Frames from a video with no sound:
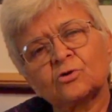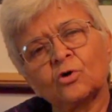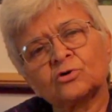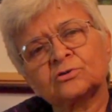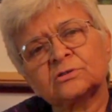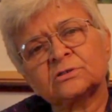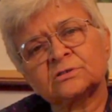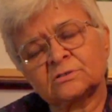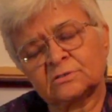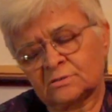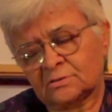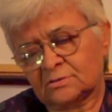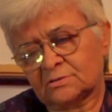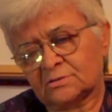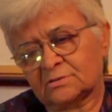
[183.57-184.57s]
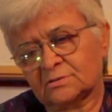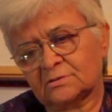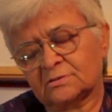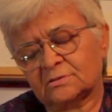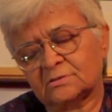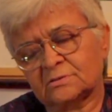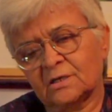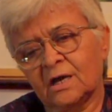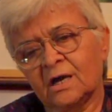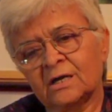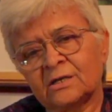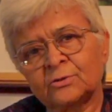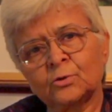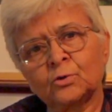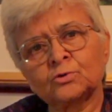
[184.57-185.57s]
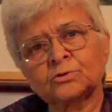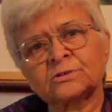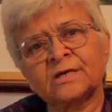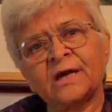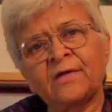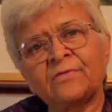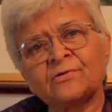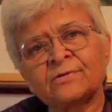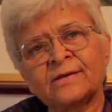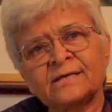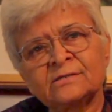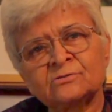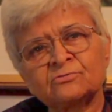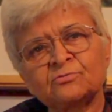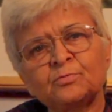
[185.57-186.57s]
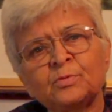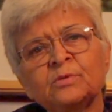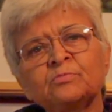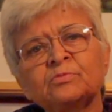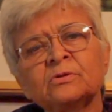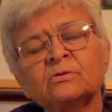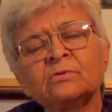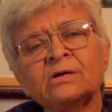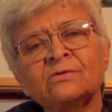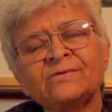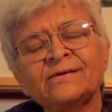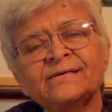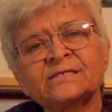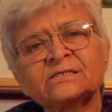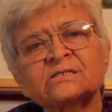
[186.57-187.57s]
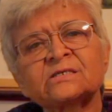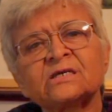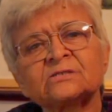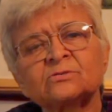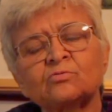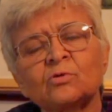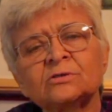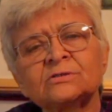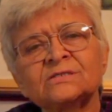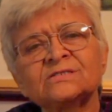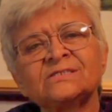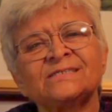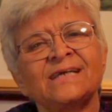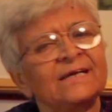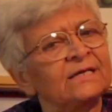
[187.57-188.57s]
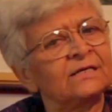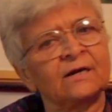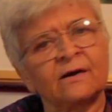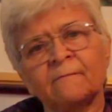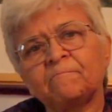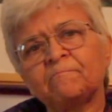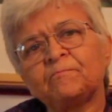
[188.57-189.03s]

courses are those gatherings of people where we discuss what is gender